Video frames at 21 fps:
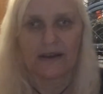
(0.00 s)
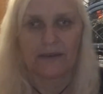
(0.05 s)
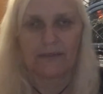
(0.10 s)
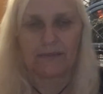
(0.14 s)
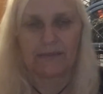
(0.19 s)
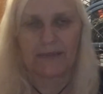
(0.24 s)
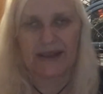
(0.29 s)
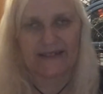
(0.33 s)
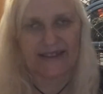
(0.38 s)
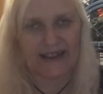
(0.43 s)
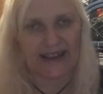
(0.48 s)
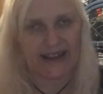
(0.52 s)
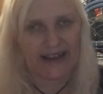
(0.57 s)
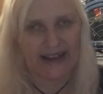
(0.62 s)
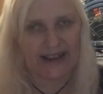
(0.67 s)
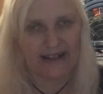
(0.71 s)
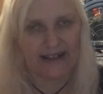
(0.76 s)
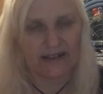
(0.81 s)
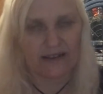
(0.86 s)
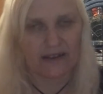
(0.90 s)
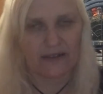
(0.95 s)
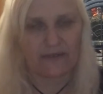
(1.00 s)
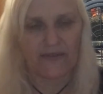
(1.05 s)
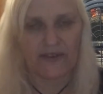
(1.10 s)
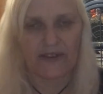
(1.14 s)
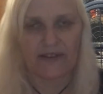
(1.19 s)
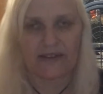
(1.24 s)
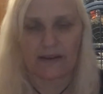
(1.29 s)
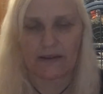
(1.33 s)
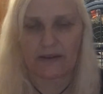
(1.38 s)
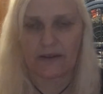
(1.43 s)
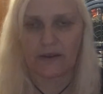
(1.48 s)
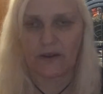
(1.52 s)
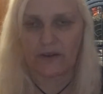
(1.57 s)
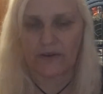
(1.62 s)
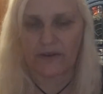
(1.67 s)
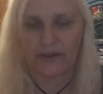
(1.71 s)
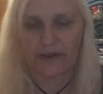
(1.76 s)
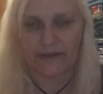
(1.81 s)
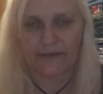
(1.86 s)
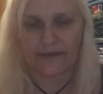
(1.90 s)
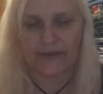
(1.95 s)
means I get to visit
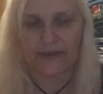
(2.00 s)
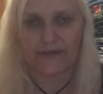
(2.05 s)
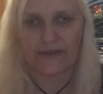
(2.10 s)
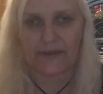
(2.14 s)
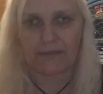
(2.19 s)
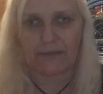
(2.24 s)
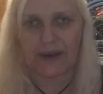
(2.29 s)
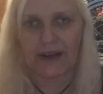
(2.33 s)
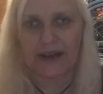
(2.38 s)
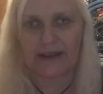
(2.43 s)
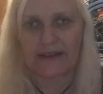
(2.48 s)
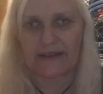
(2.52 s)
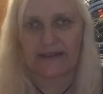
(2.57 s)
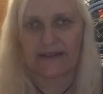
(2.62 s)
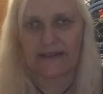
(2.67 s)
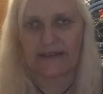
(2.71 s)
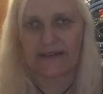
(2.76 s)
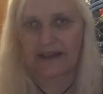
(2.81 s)
lots of different places,